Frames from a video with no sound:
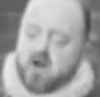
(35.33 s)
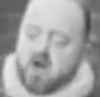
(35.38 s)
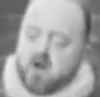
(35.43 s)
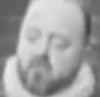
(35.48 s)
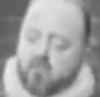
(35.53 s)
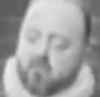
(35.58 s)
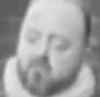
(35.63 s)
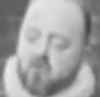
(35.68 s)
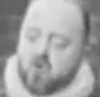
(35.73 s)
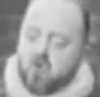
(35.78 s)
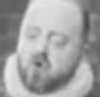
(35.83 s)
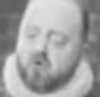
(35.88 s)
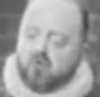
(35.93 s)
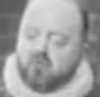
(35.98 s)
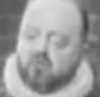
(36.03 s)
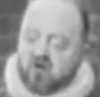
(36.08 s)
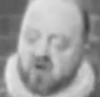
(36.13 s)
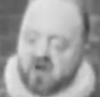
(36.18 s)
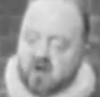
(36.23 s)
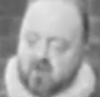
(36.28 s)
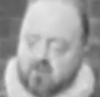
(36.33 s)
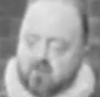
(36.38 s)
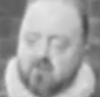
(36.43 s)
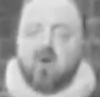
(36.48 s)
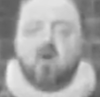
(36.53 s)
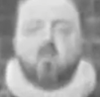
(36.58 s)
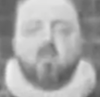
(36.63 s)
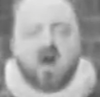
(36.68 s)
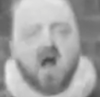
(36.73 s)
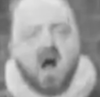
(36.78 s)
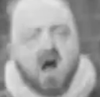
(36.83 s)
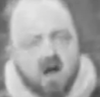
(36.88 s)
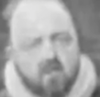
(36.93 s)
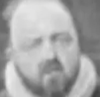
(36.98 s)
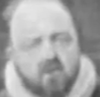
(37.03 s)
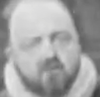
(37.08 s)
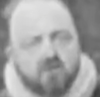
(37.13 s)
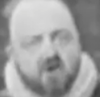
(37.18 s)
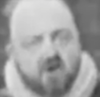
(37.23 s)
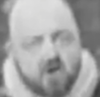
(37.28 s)
Take 4 chickens, but
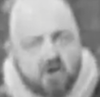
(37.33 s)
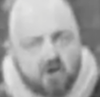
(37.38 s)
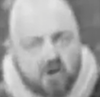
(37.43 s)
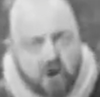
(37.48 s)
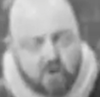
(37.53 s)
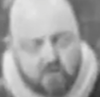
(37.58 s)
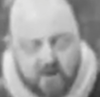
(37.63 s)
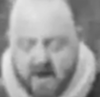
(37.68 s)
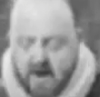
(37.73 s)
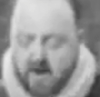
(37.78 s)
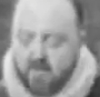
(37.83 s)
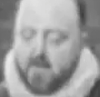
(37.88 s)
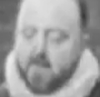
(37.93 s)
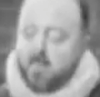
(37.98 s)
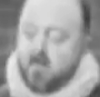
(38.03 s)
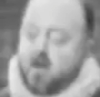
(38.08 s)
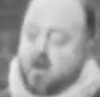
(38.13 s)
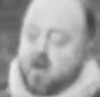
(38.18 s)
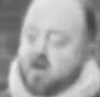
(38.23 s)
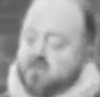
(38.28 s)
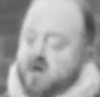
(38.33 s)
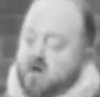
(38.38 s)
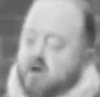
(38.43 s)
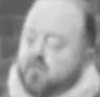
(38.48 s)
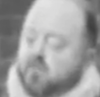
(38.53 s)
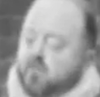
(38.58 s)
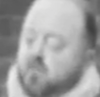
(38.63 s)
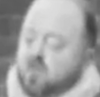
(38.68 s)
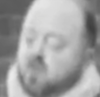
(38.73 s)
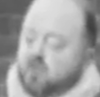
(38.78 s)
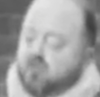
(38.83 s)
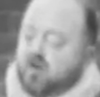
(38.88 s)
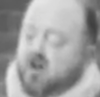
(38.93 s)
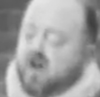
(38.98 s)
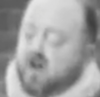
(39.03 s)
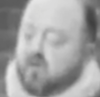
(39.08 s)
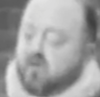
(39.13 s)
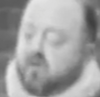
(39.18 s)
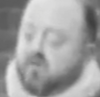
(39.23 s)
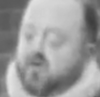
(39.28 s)
I am using coney. Take 4
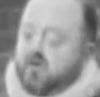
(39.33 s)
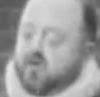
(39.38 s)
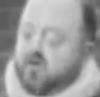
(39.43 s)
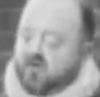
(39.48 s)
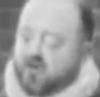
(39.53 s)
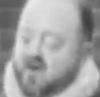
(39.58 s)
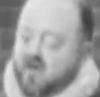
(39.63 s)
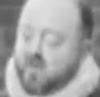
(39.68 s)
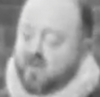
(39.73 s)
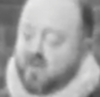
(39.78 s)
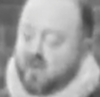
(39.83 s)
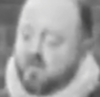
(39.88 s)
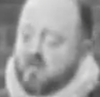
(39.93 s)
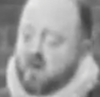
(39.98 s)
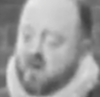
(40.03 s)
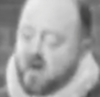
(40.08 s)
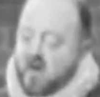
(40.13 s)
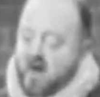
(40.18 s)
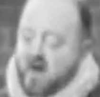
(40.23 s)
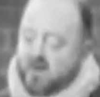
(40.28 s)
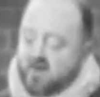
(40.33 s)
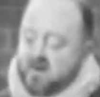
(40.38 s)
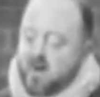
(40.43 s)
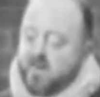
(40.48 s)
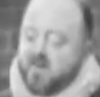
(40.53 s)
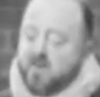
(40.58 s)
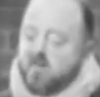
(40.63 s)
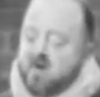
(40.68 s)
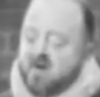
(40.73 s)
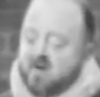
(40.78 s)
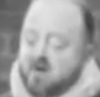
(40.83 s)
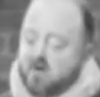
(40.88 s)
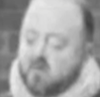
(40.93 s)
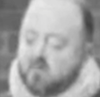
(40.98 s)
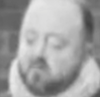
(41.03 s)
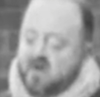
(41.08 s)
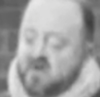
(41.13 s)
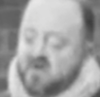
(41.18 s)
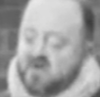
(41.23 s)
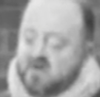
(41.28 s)
chickens and skin them, and cut them in
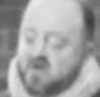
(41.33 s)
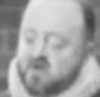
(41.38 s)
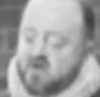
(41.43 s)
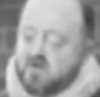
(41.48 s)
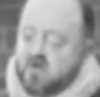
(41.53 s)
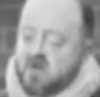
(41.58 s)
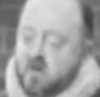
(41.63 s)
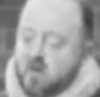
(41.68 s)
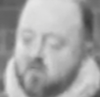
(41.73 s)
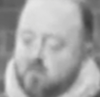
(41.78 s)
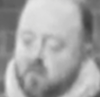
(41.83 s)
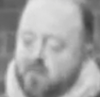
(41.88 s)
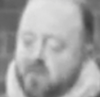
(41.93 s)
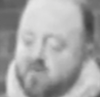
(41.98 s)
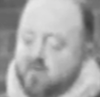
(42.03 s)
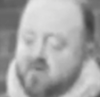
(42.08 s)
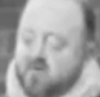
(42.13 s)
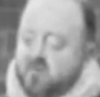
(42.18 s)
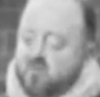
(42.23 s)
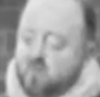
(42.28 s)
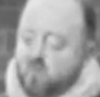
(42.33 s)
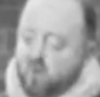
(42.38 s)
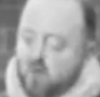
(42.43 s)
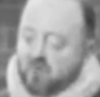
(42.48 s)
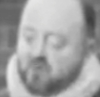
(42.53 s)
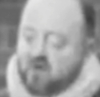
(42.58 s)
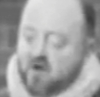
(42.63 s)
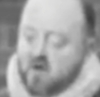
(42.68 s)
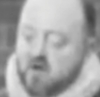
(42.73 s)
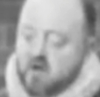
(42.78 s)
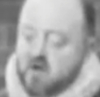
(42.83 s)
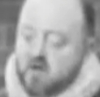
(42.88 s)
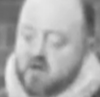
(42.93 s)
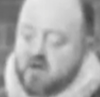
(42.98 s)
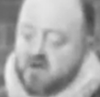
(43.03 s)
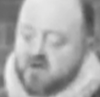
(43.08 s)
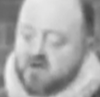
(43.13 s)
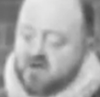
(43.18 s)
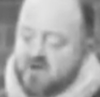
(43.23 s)
little pieces, put them into water,